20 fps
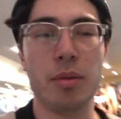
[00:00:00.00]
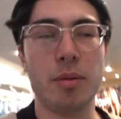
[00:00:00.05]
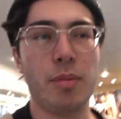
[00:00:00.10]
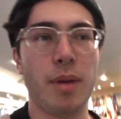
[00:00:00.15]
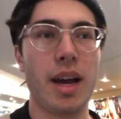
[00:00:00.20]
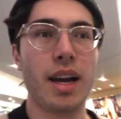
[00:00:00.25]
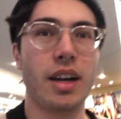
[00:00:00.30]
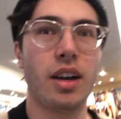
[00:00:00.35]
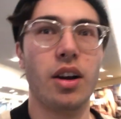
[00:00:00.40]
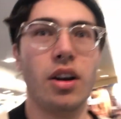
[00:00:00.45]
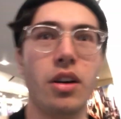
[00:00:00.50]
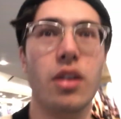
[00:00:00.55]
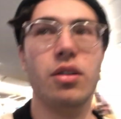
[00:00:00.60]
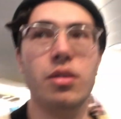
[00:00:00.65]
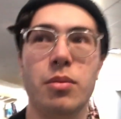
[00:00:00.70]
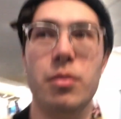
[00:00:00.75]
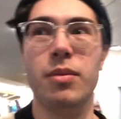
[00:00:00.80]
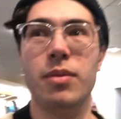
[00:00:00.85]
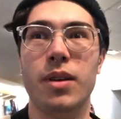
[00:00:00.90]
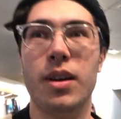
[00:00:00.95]
be back
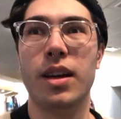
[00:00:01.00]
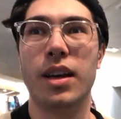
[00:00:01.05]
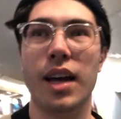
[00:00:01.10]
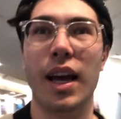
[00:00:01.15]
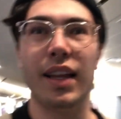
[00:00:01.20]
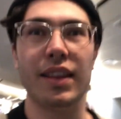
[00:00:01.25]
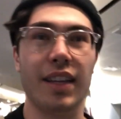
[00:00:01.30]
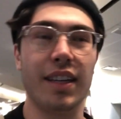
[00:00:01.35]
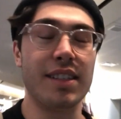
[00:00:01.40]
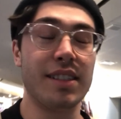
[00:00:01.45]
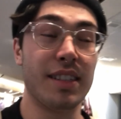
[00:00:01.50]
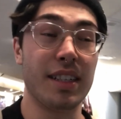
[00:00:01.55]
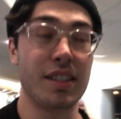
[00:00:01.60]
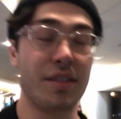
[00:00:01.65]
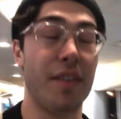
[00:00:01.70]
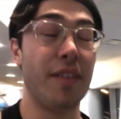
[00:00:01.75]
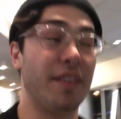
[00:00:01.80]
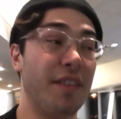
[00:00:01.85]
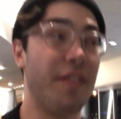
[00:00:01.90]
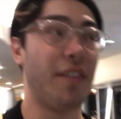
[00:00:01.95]
home at like
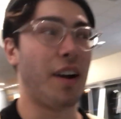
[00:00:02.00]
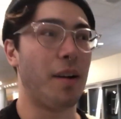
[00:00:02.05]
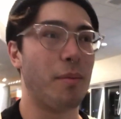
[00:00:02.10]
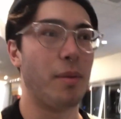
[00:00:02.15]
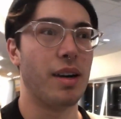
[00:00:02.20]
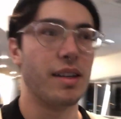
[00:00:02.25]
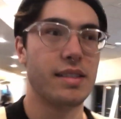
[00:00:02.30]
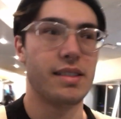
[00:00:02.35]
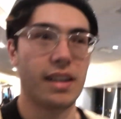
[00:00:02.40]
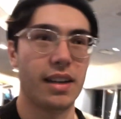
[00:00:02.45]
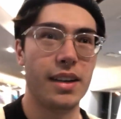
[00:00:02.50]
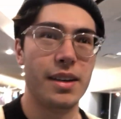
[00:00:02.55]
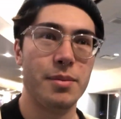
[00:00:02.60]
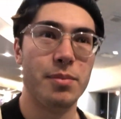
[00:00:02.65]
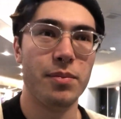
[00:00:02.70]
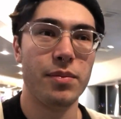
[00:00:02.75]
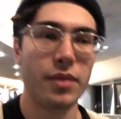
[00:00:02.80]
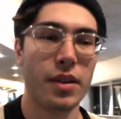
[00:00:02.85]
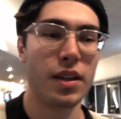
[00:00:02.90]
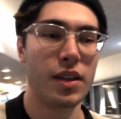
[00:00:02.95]
6:55 my time.